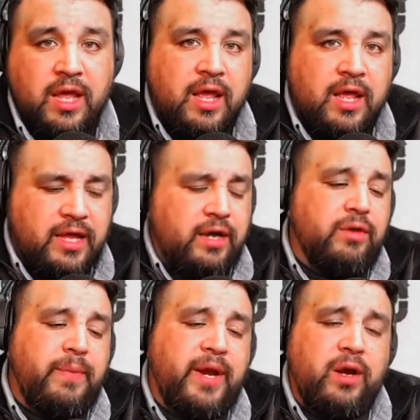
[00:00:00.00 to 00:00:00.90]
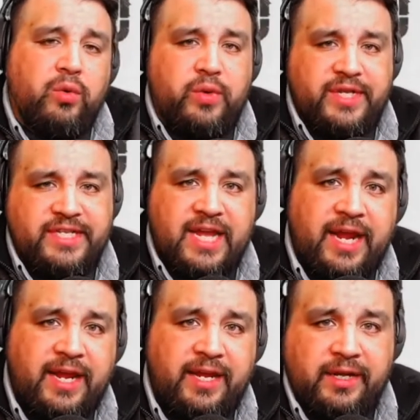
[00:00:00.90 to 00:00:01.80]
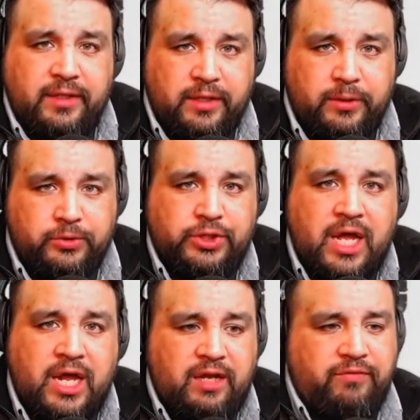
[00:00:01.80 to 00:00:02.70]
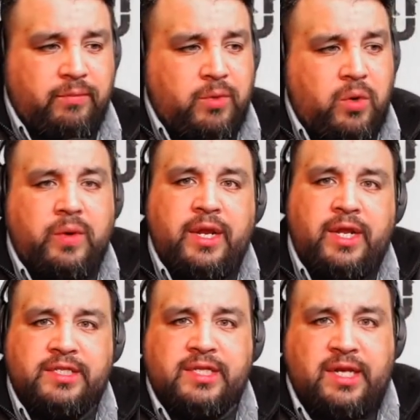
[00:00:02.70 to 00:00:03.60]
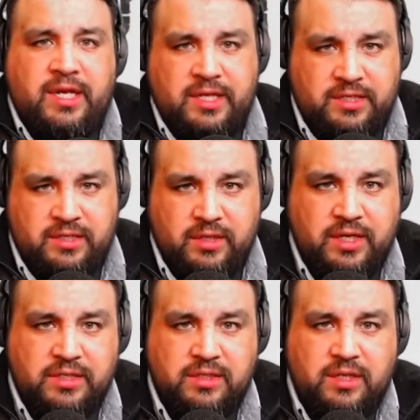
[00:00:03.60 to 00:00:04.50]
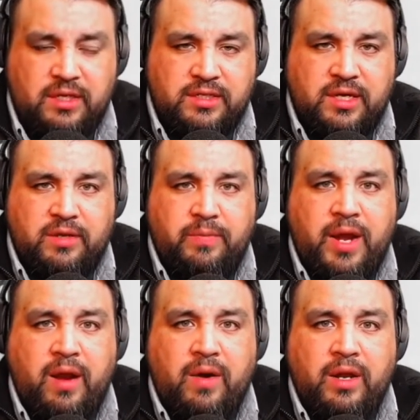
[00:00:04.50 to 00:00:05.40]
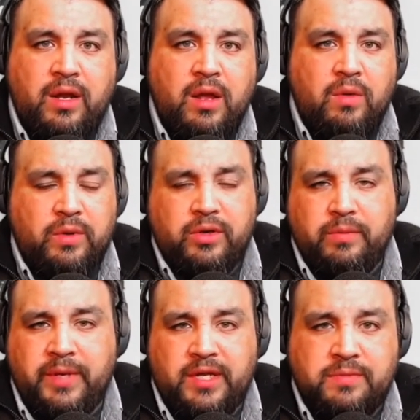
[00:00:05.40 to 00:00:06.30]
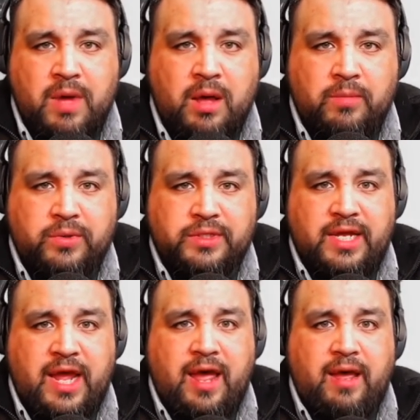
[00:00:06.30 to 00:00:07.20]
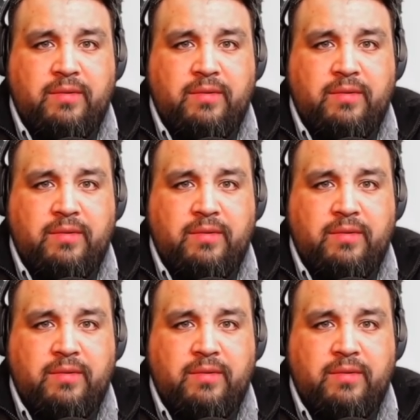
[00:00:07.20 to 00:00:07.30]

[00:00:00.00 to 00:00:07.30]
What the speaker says: That other parent retained little Johnny from going and seeing his other parent, whether it be his mom or his dad.